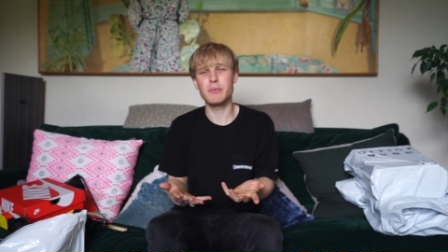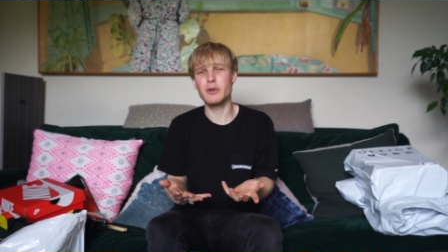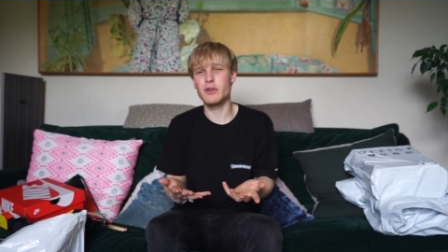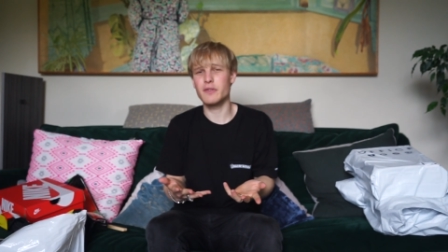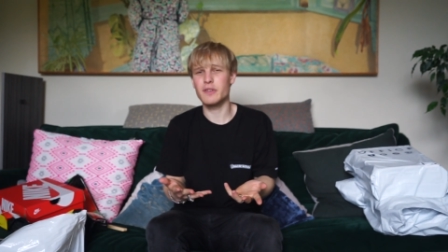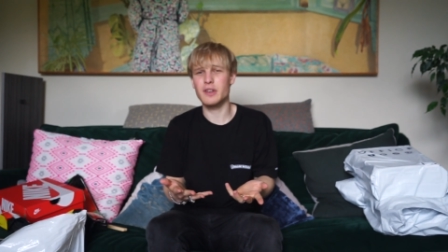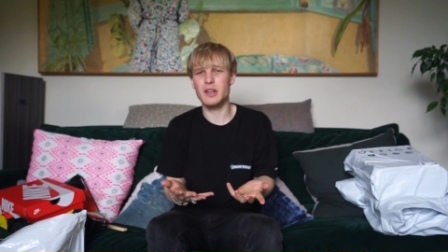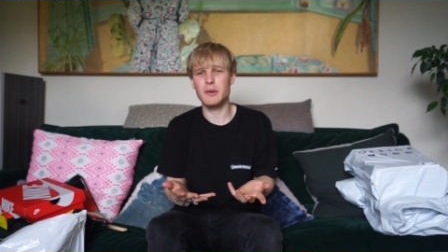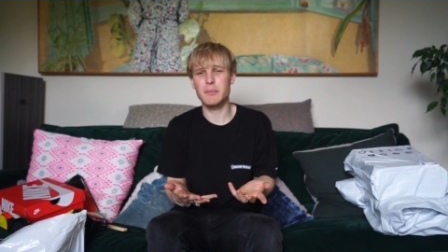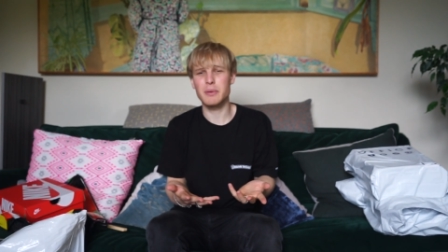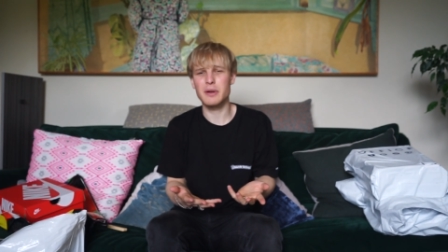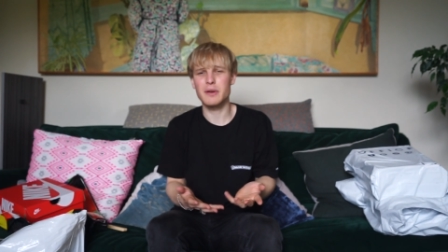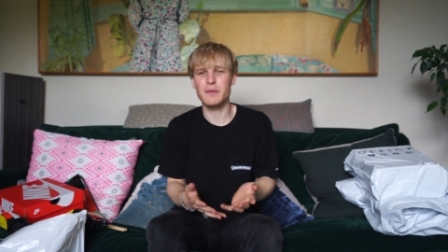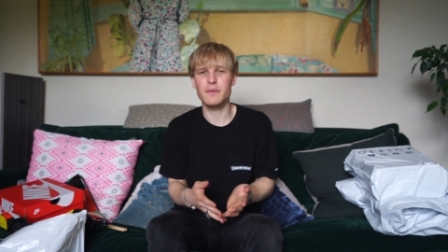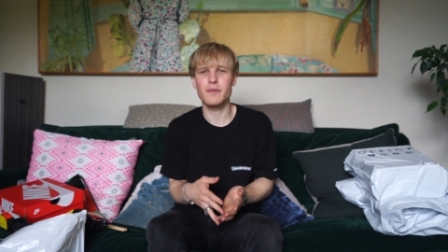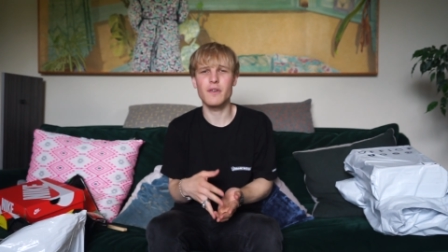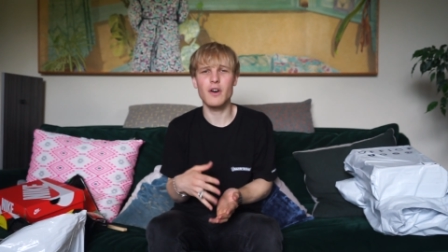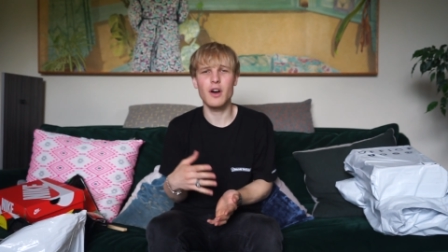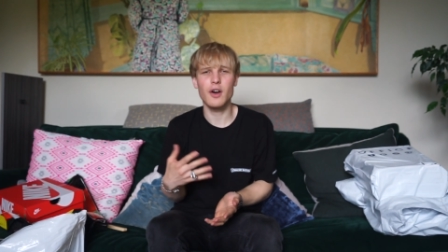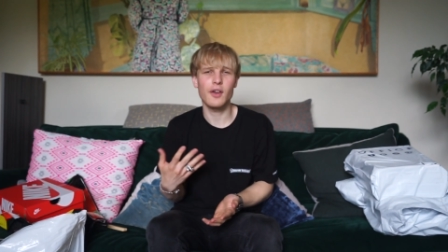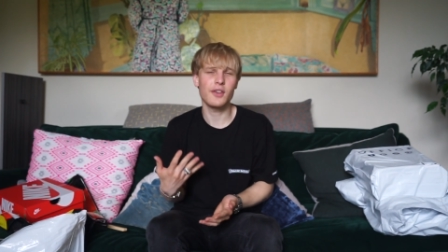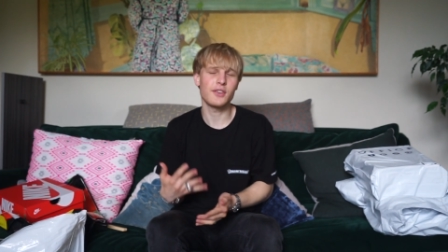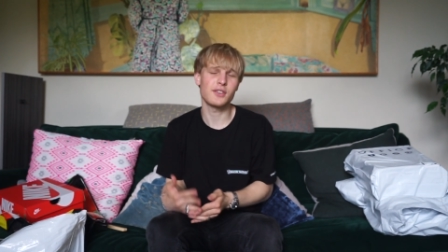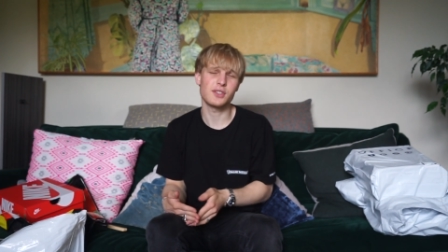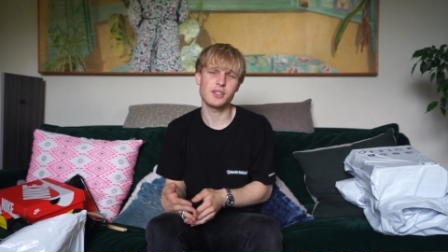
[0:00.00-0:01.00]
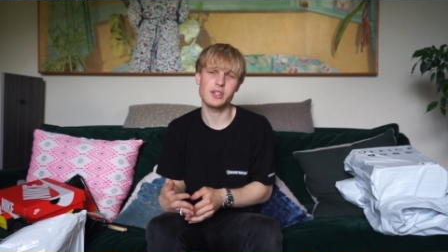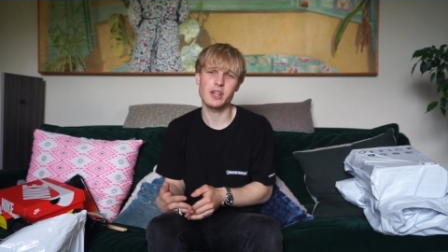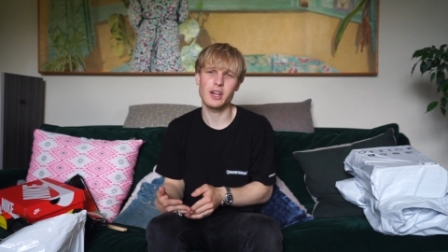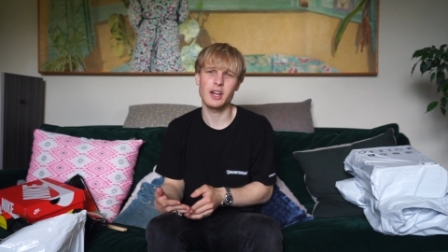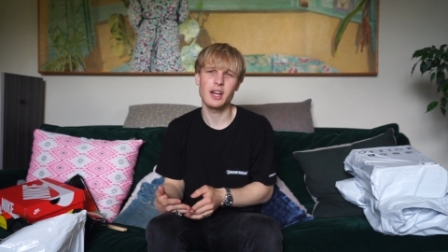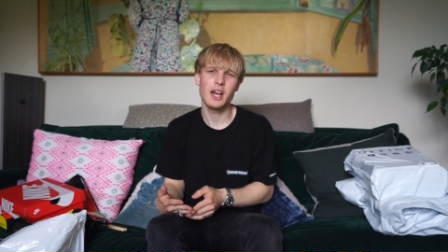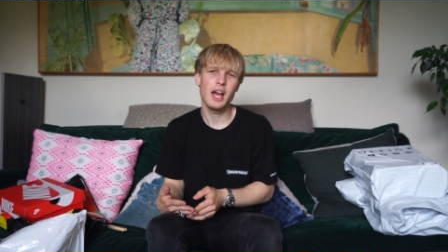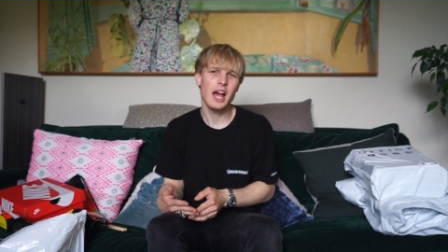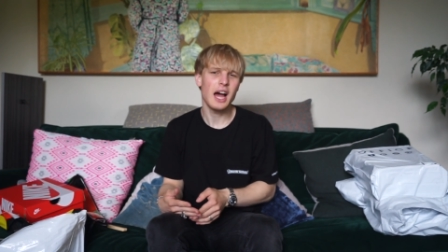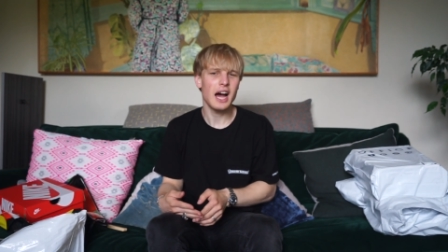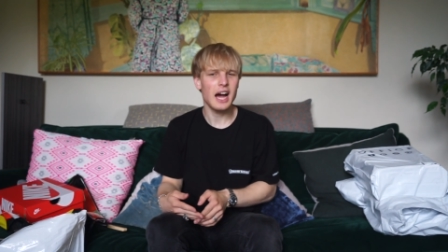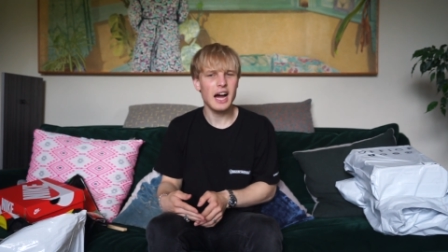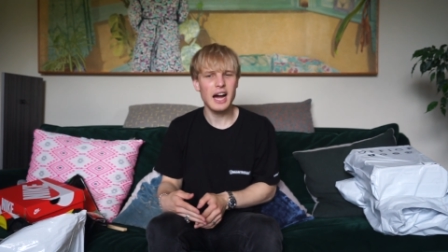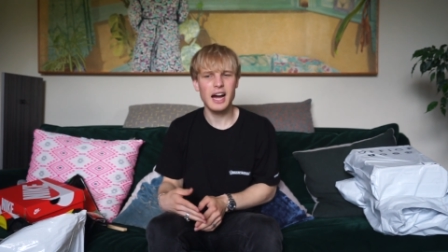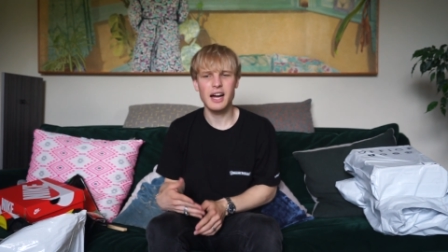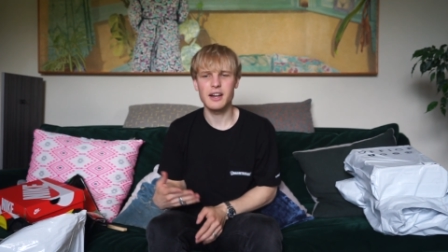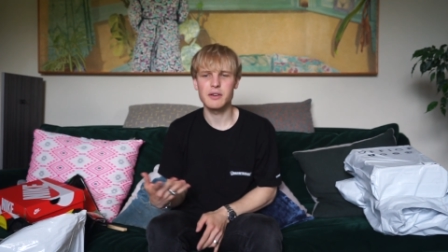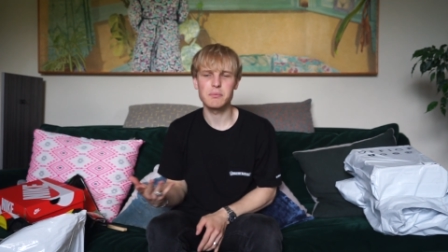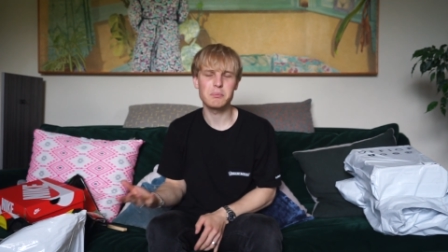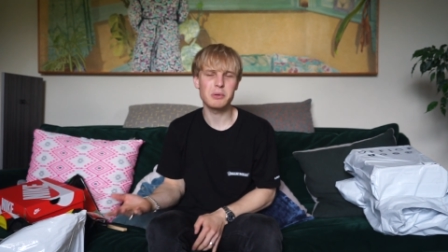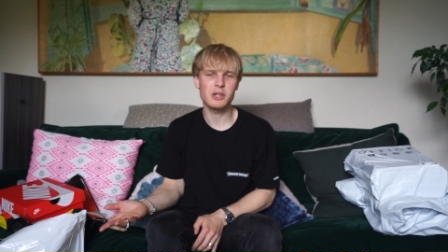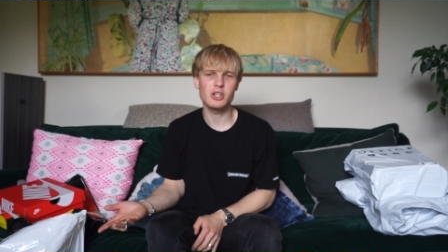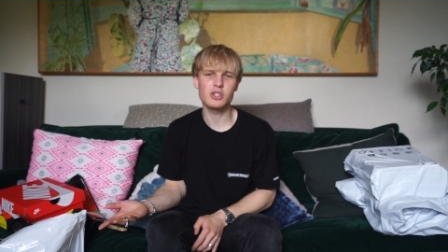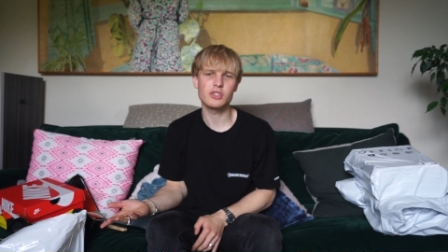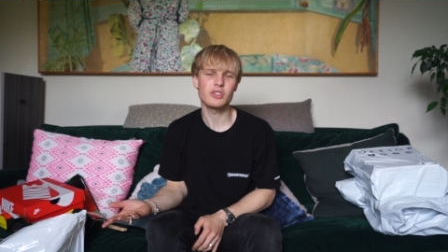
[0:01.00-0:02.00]
moving a bit faster
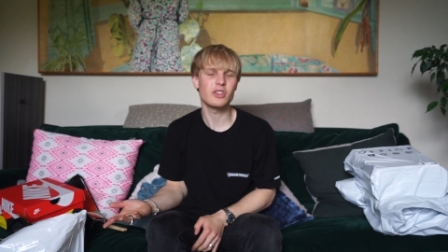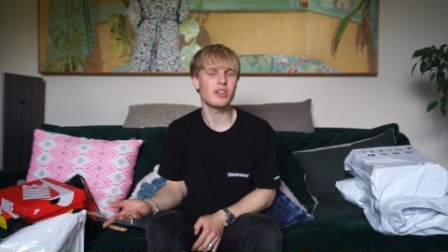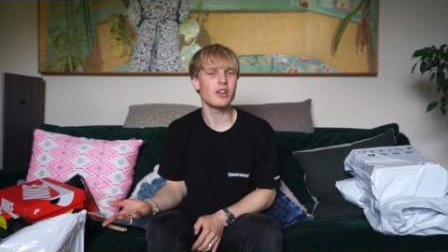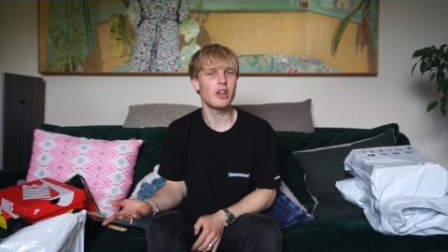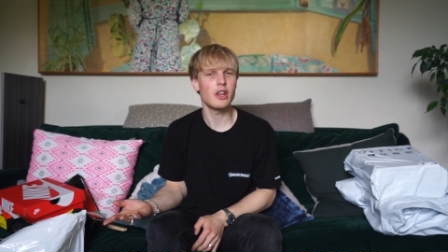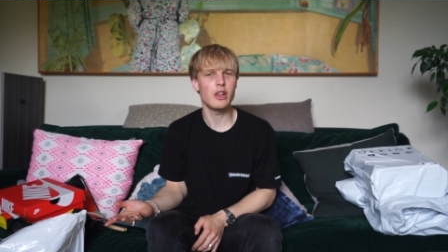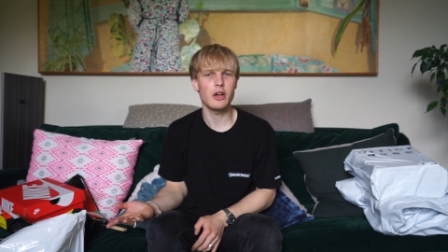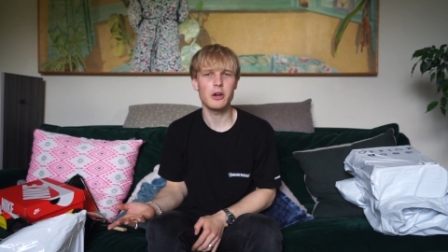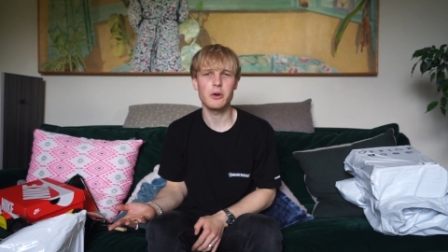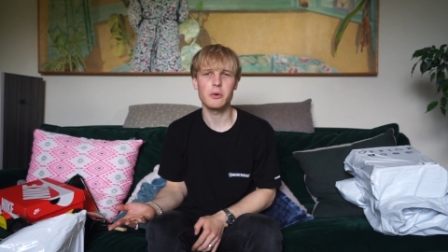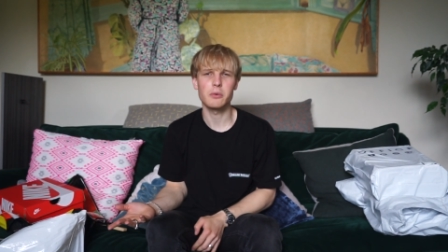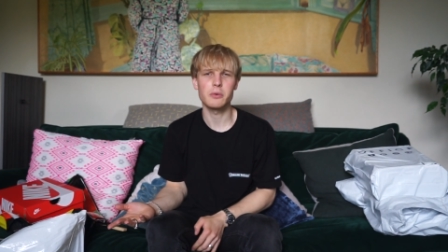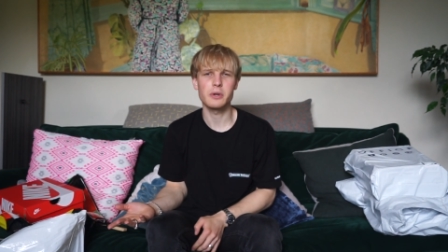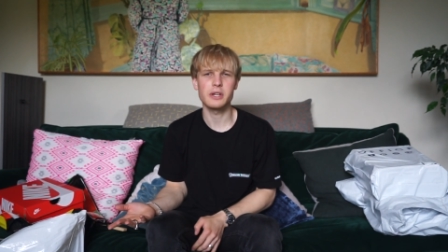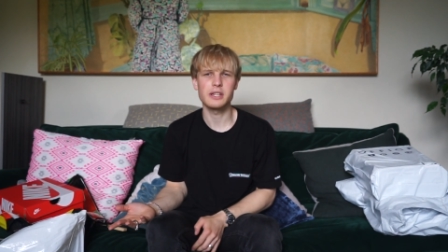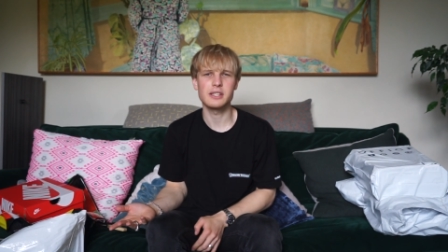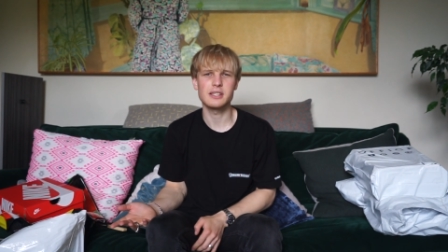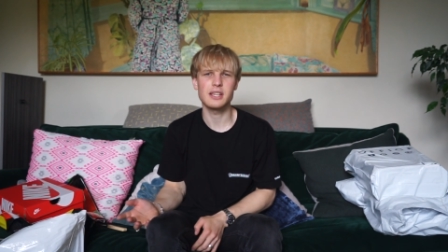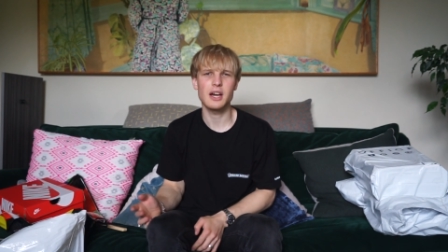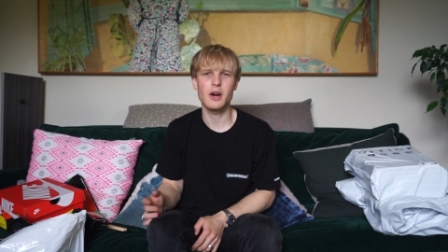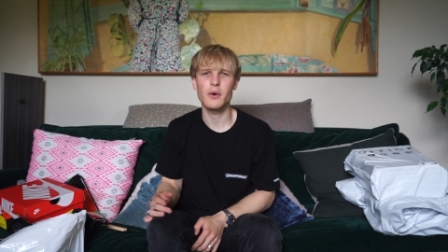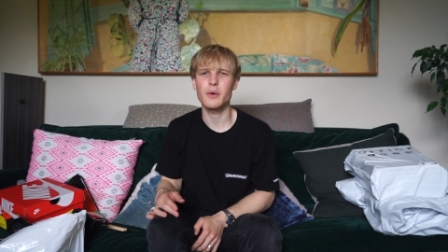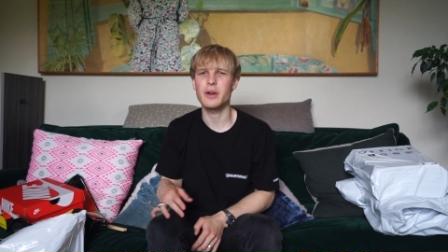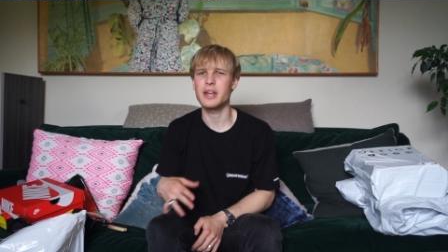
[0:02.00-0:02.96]
and because of the lower retail